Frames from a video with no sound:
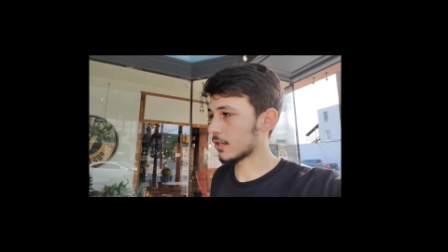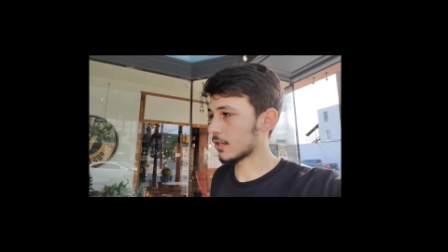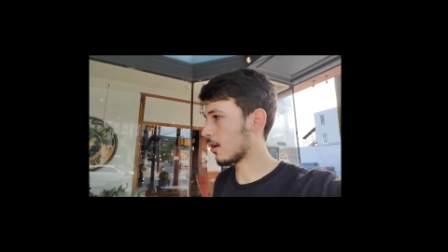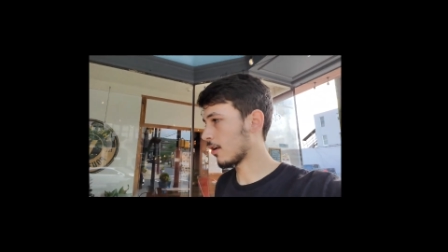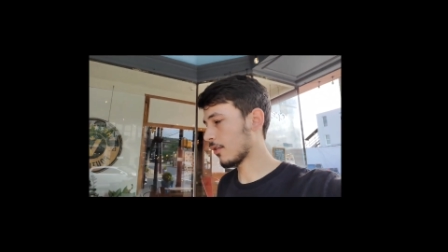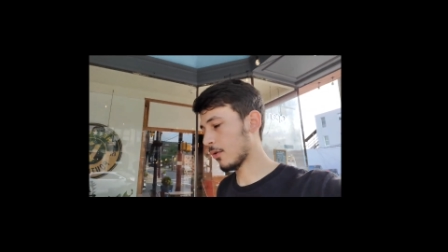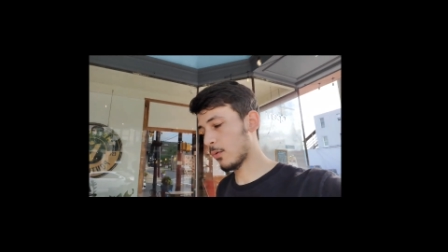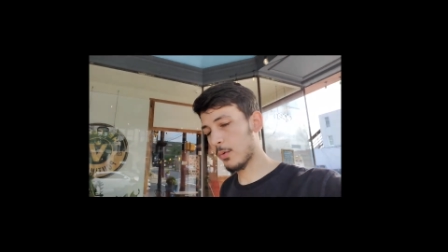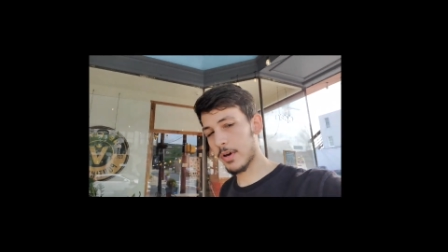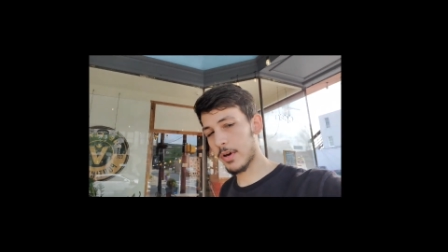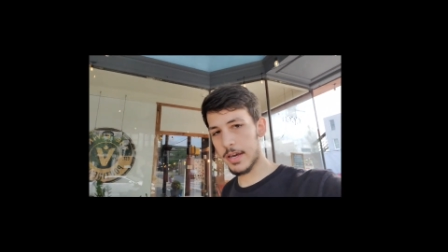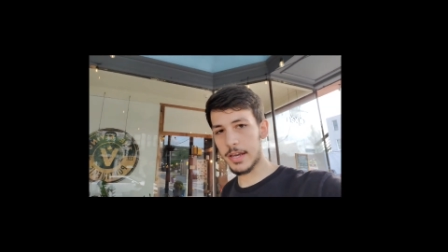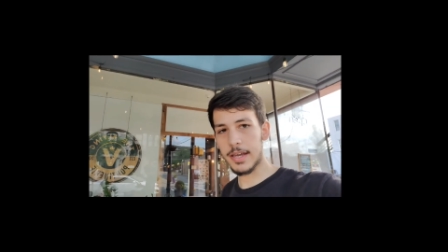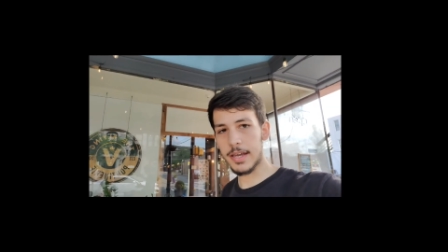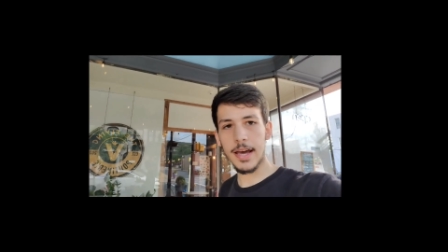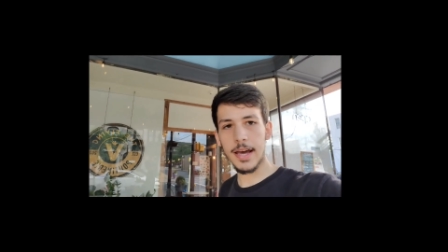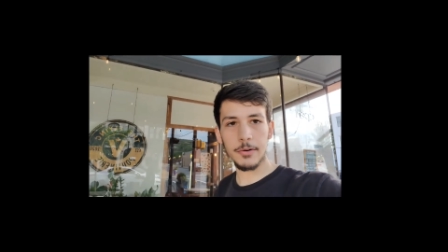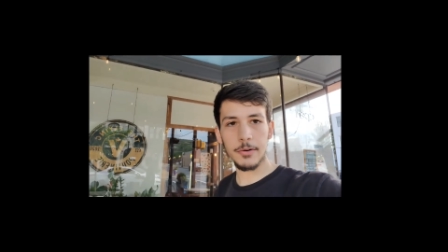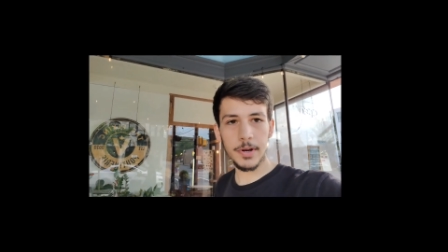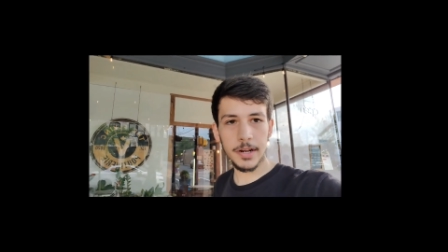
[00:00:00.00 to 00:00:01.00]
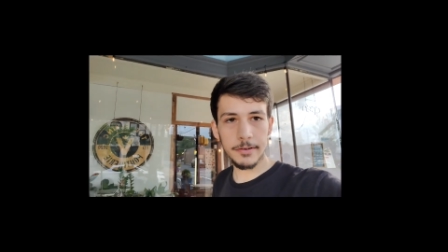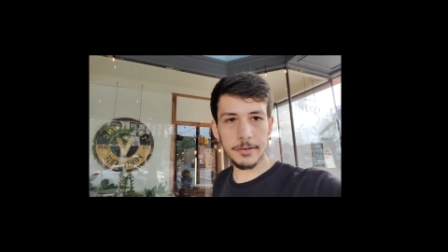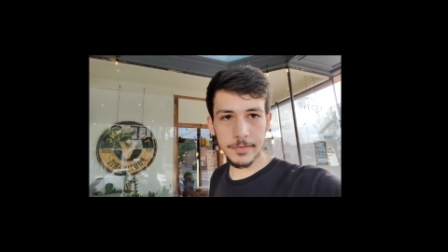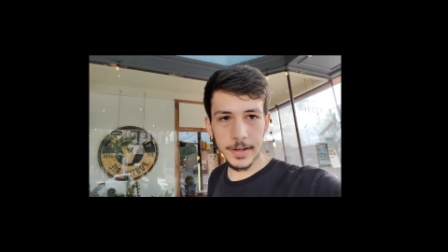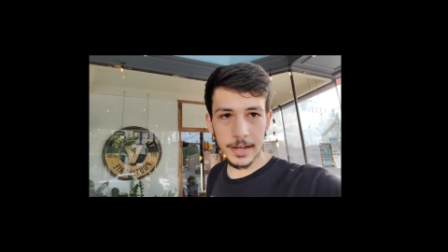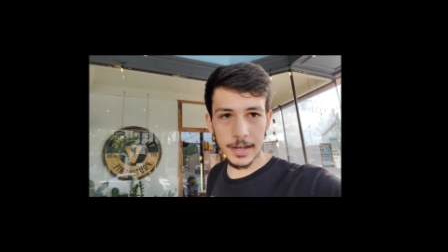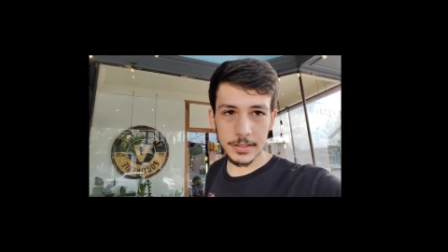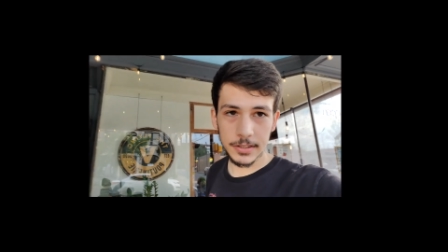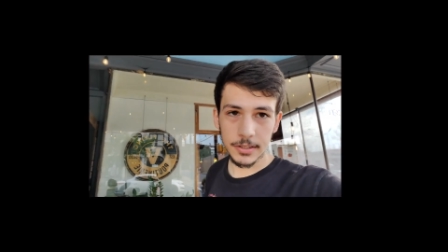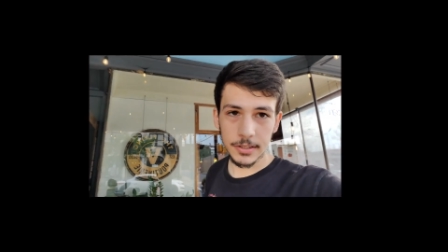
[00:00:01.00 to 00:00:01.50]
all the way. Gotta rate it
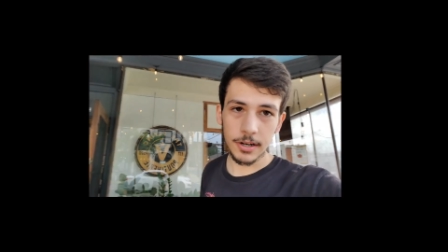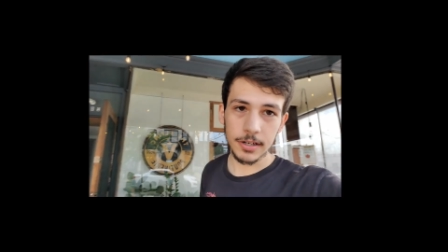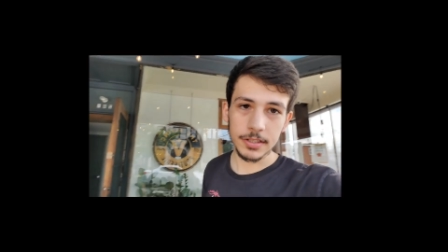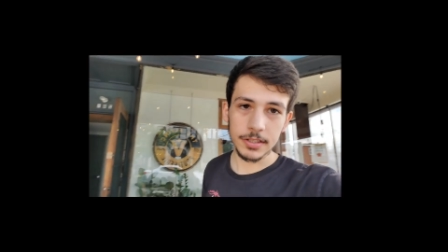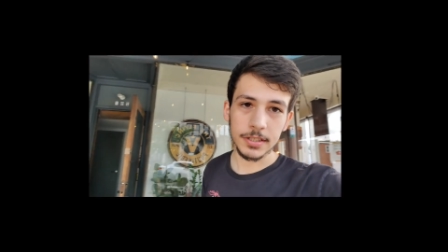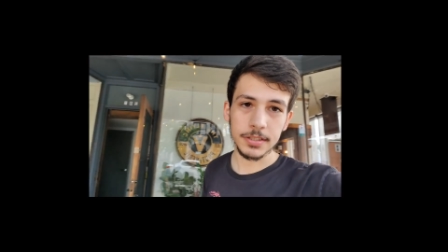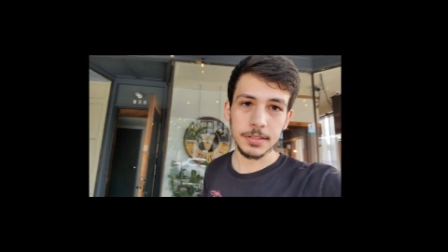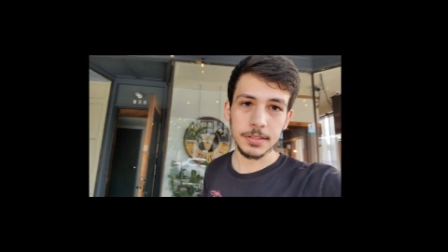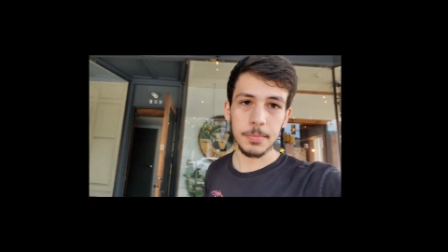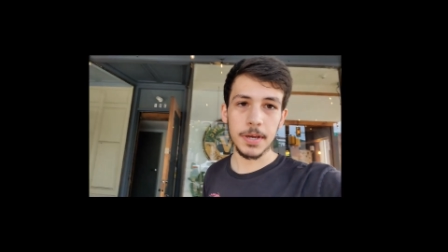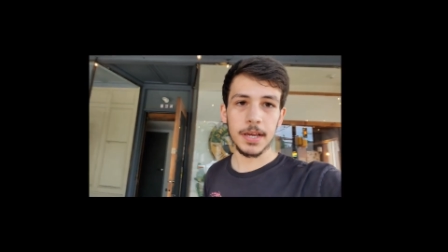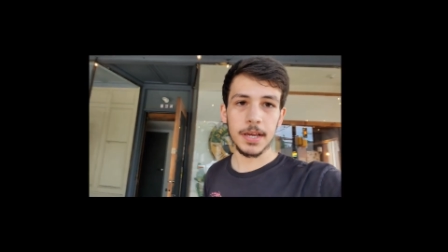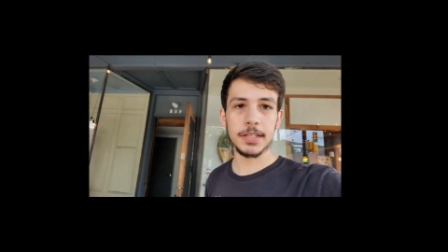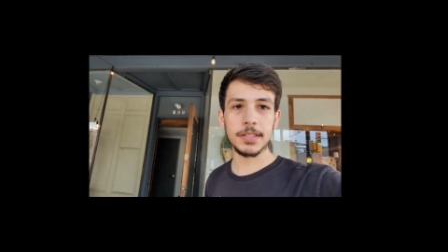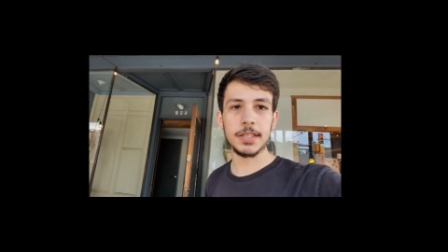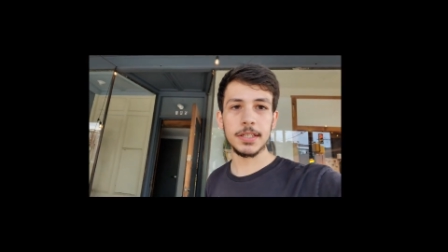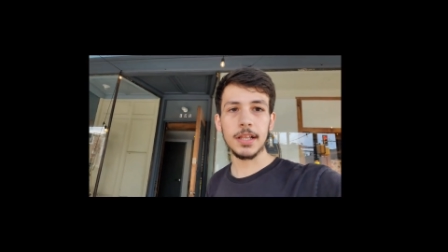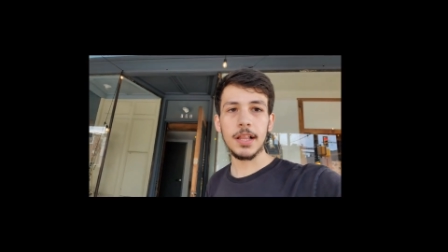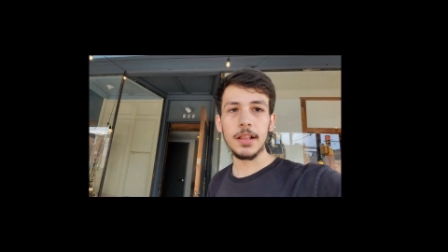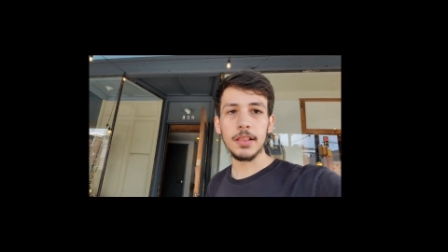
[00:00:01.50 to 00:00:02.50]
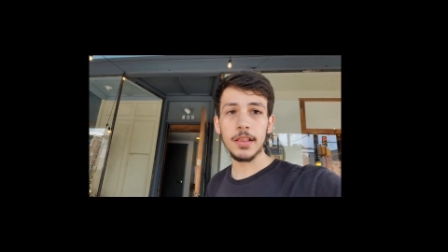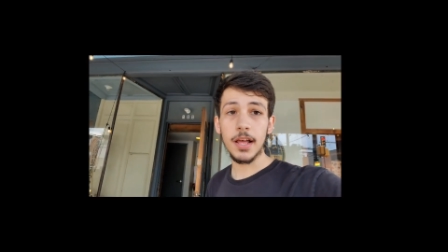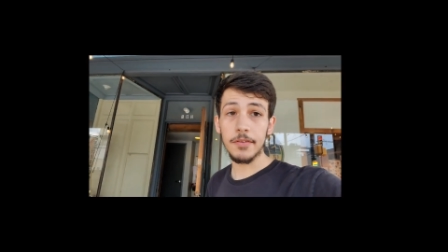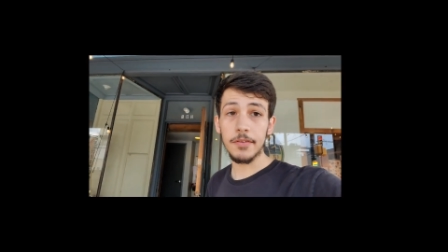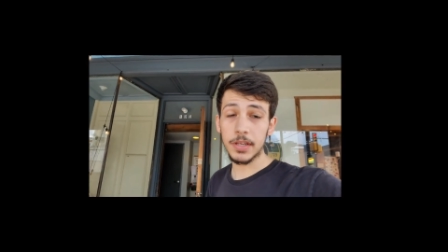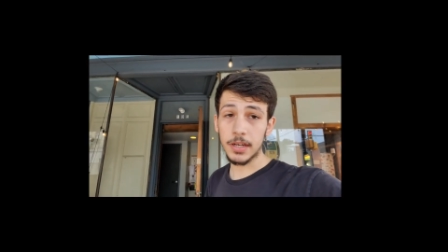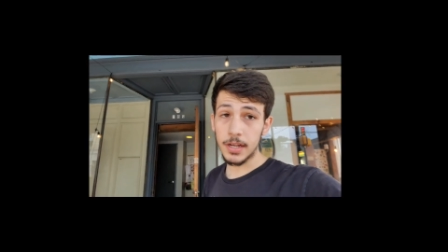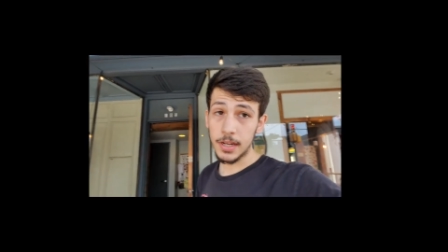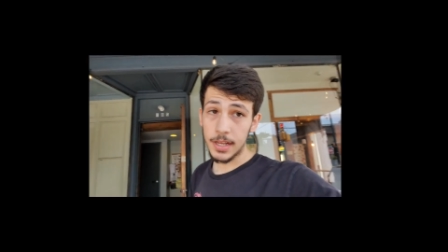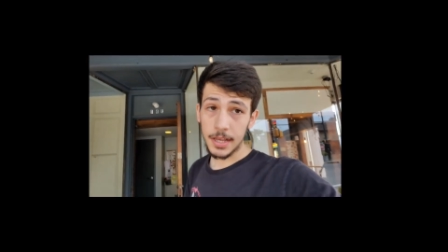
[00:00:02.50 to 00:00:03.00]
5 stars. It's amazing, love
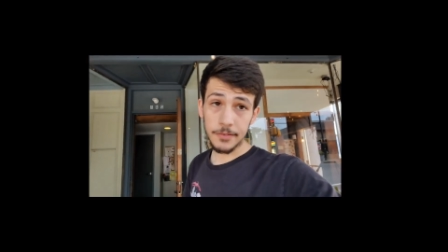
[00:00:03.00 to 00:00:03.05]
it.